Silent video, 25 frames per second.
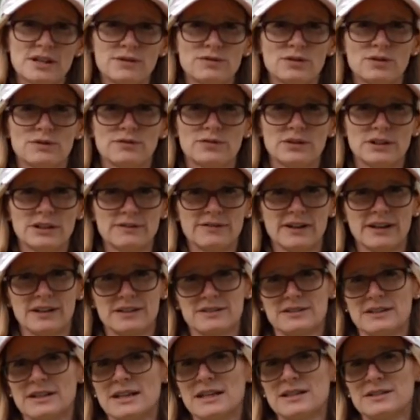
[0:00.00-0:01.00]
if you're fully
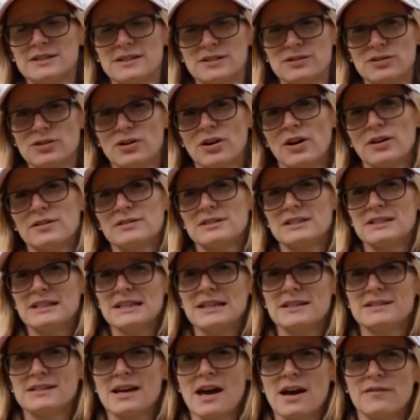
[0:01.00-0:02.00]
vaccinated, you're going to
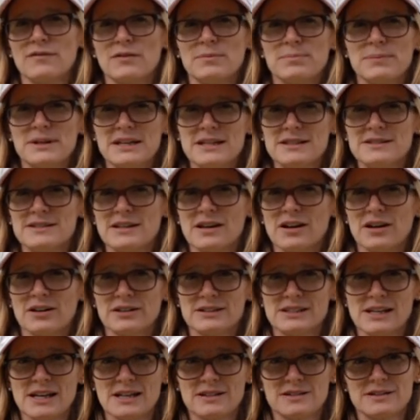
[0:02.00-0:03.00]
need to have a PCR
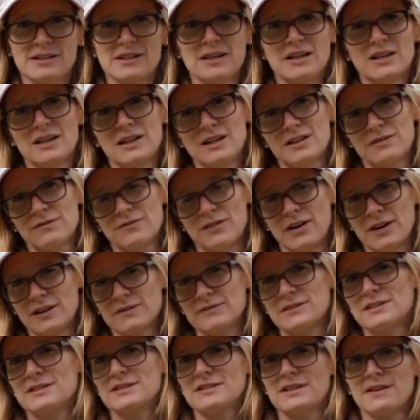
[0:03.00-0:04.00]
test 5
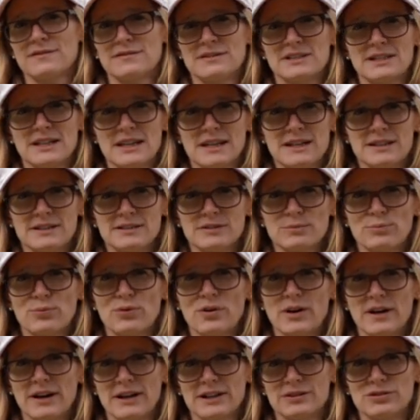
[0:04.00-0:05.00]
to 7 days
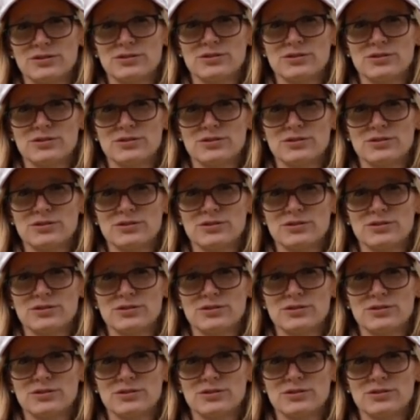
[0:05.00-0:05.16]
prior to